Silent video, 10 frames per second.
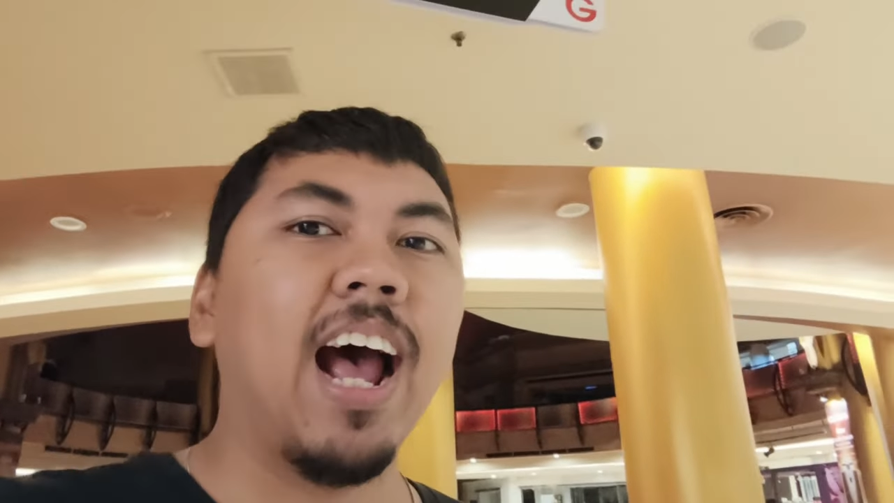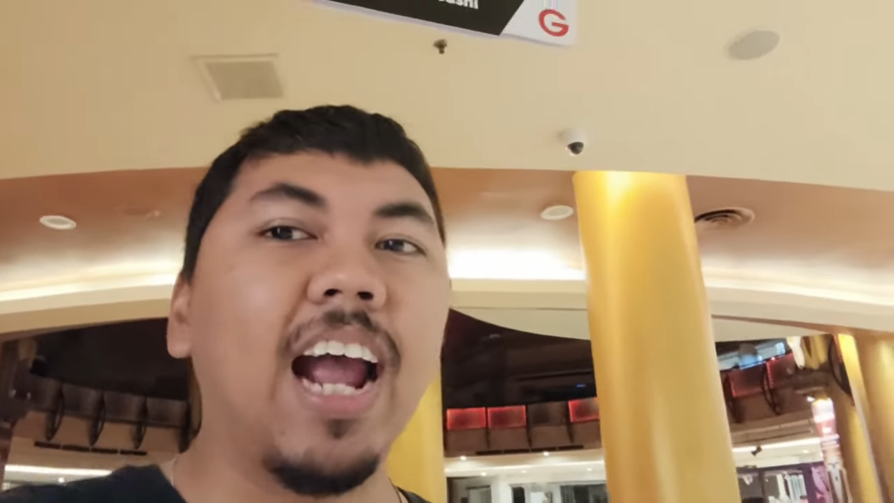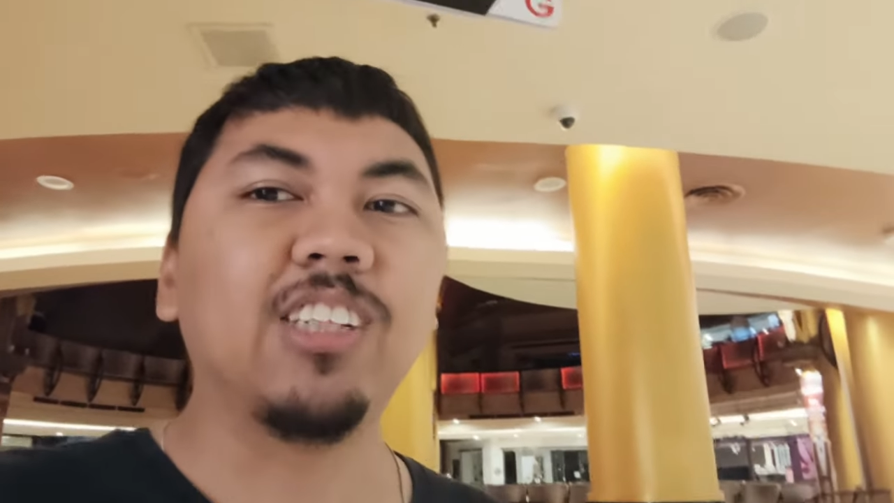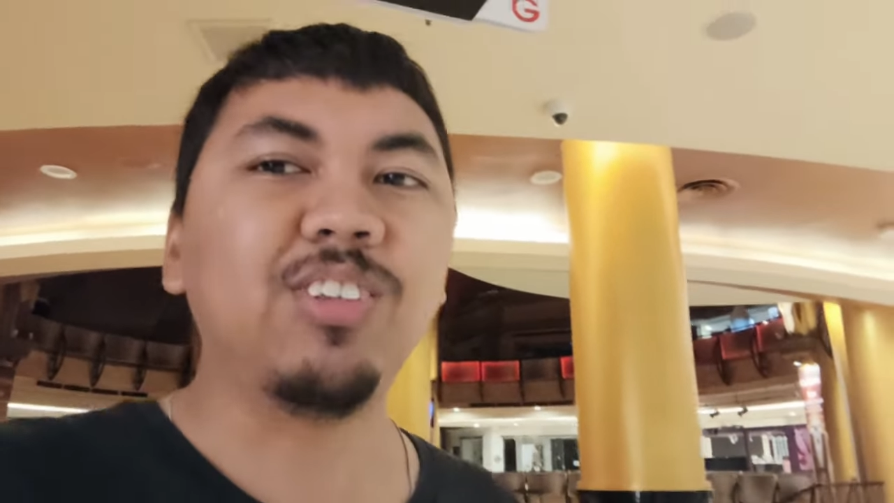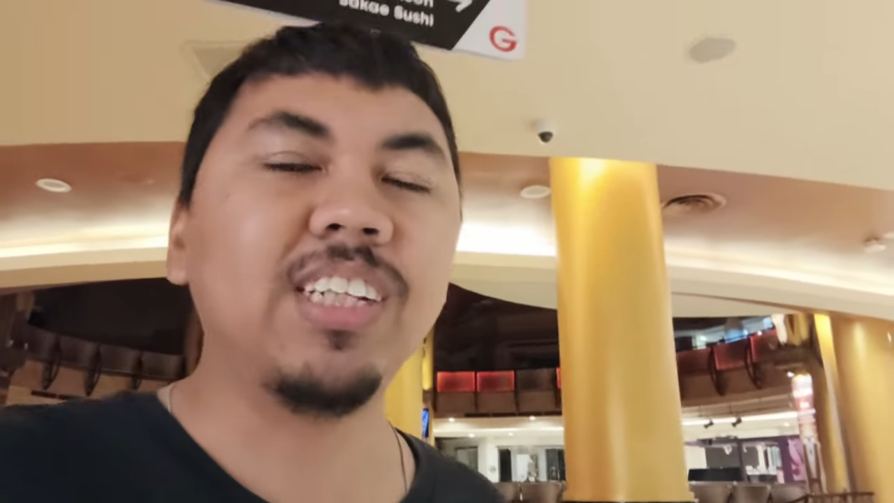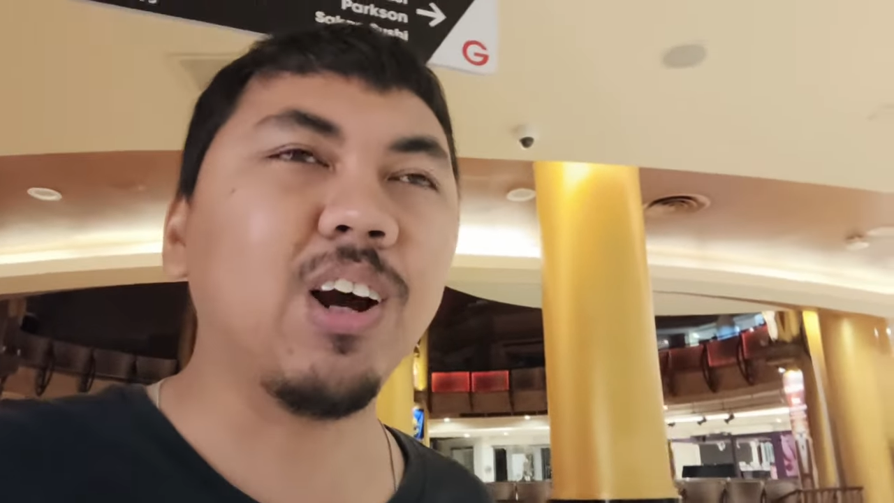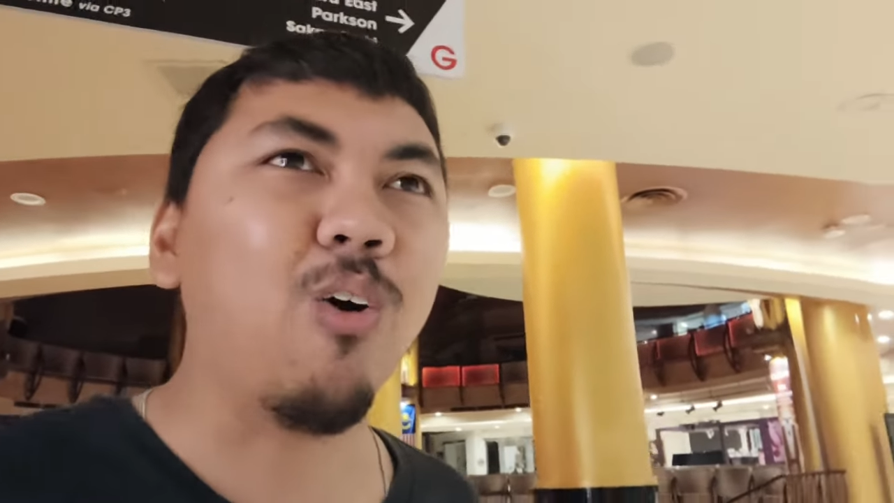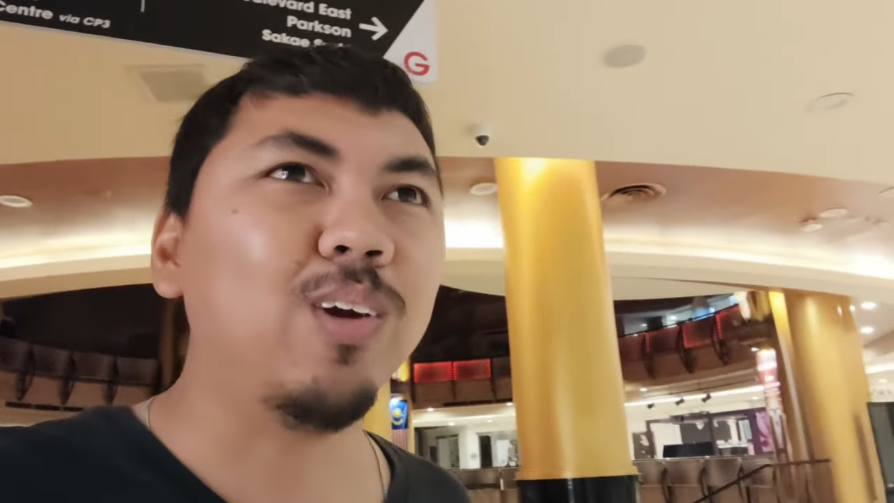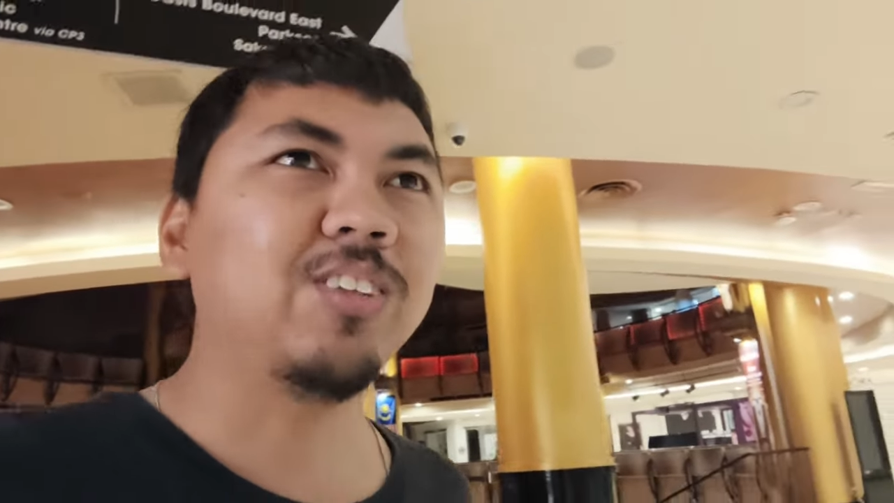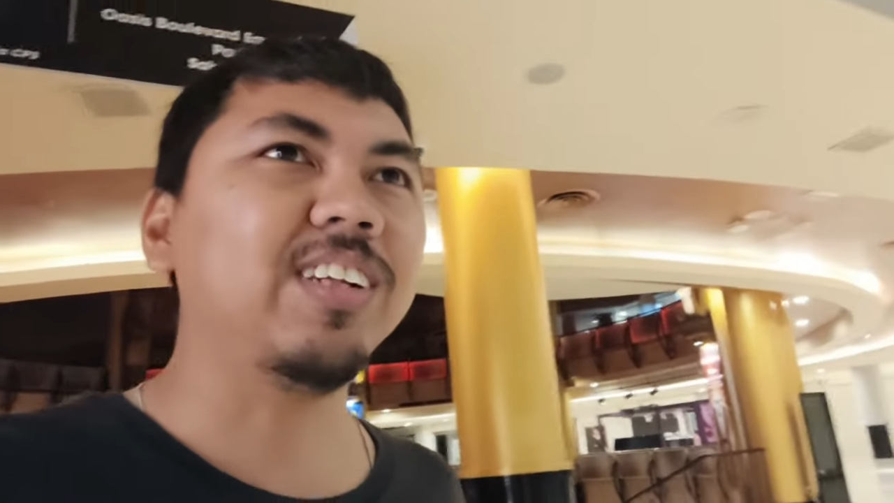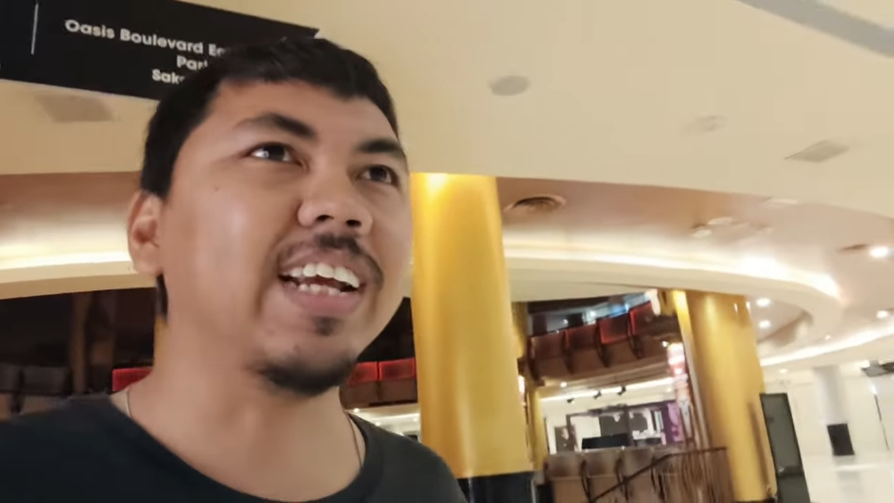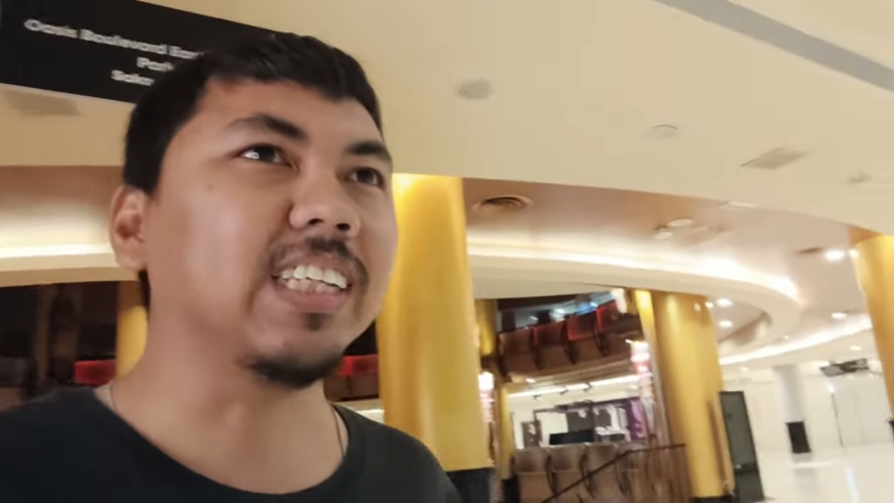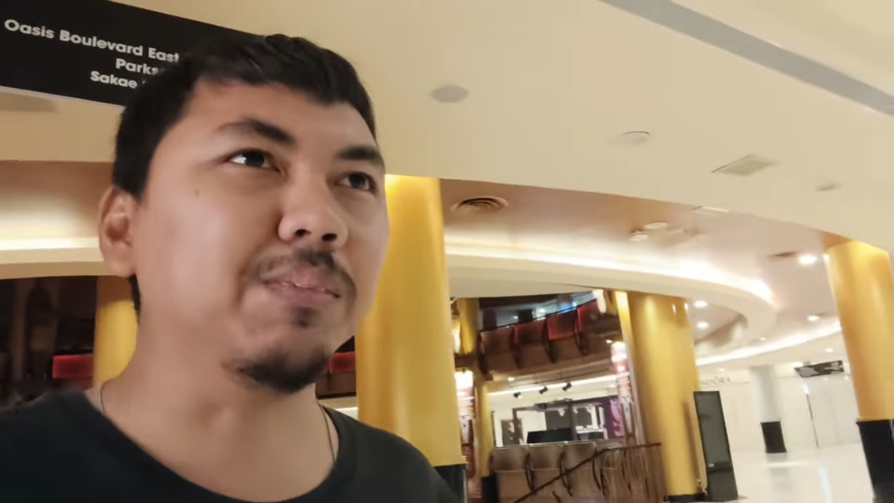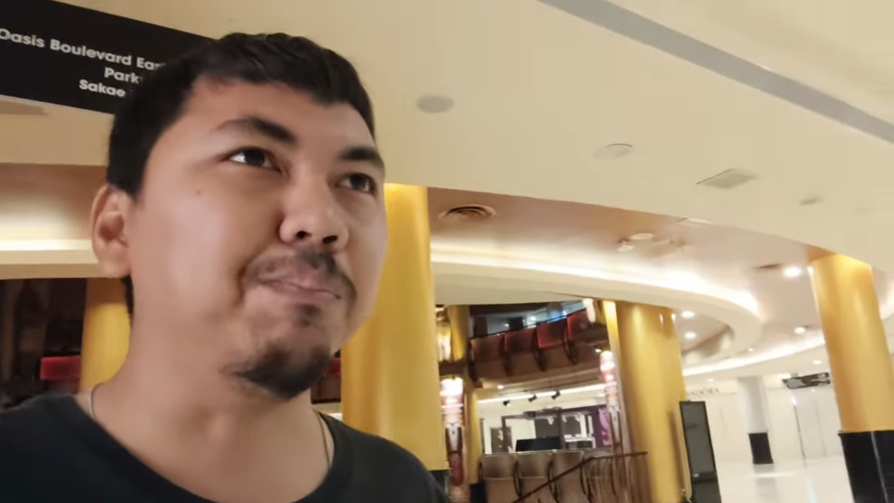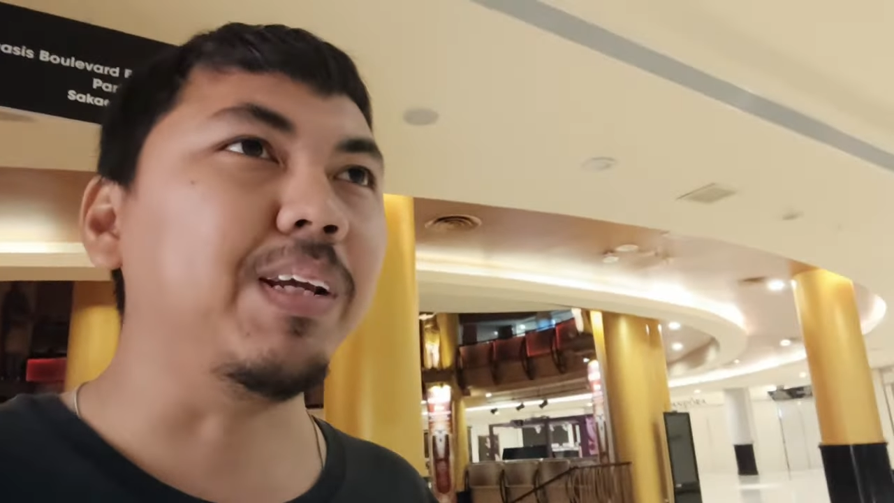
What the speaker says: I always treat it as a